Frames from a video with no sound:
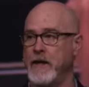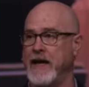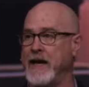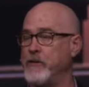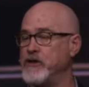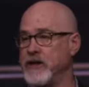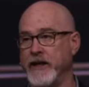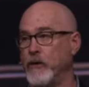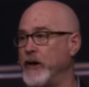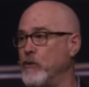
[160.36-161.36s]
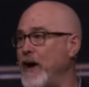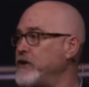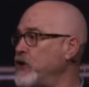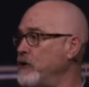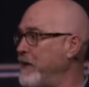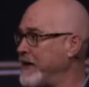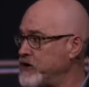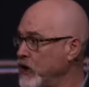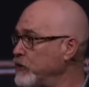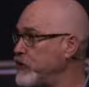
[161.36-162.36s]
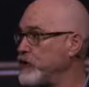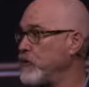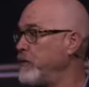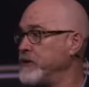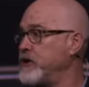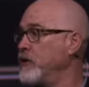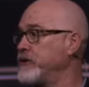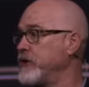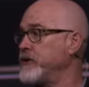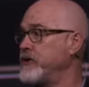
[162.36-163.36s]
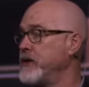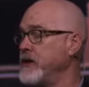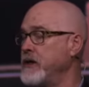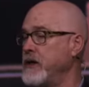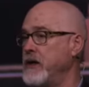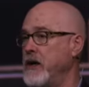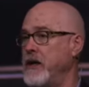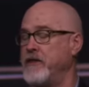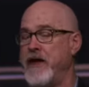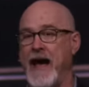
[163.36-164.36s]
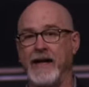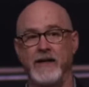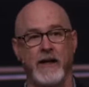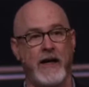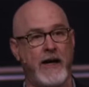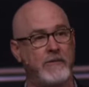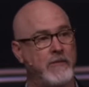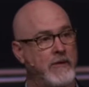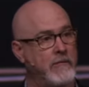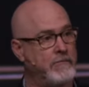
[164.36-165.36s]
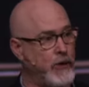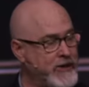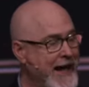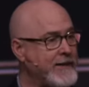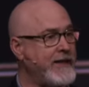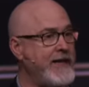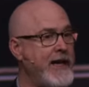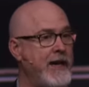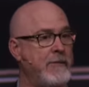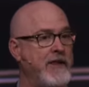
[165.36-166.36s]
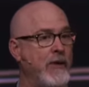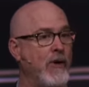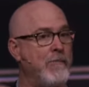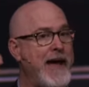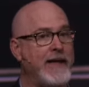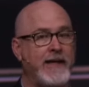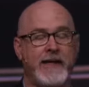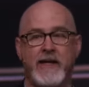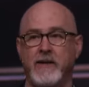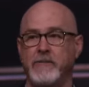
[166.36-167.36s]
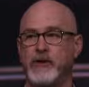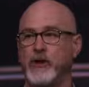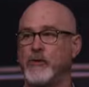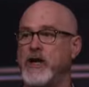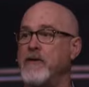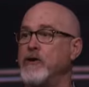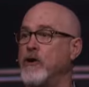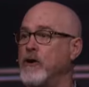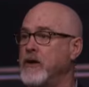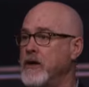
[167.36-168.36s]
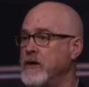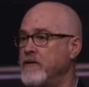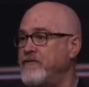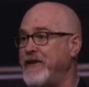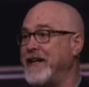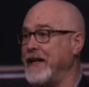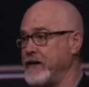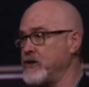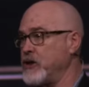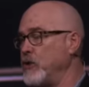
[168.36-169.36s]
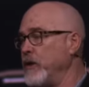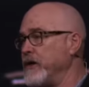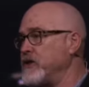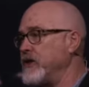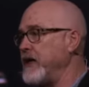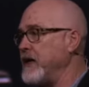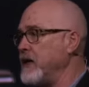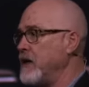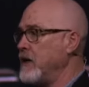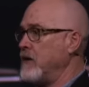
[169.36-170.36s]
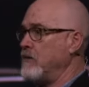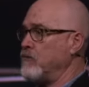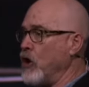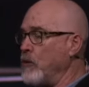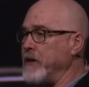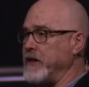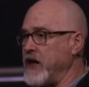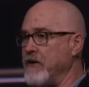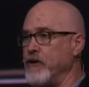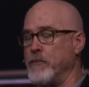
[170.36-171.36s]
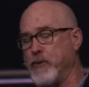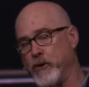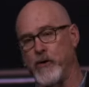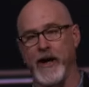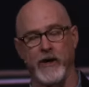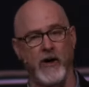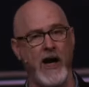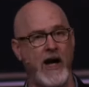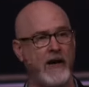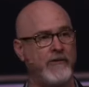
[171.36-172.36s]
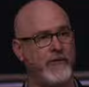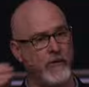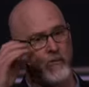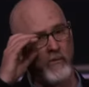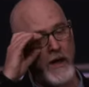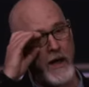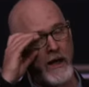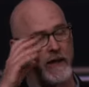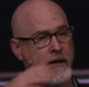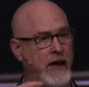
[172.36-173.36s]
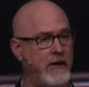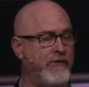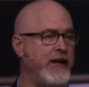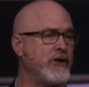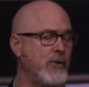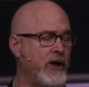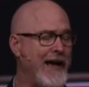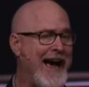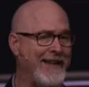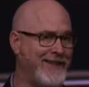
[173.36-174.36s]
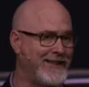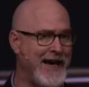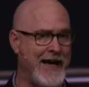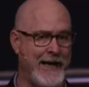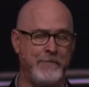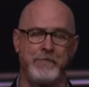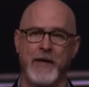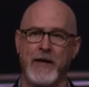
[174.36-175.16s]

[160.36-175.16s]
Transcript: He was literally rescued by soldiers, Roman soldiers, that uh, protected him and then remanded him to Governor Felix, who was the Roman governor, procurator of, uh, of Israel at the time.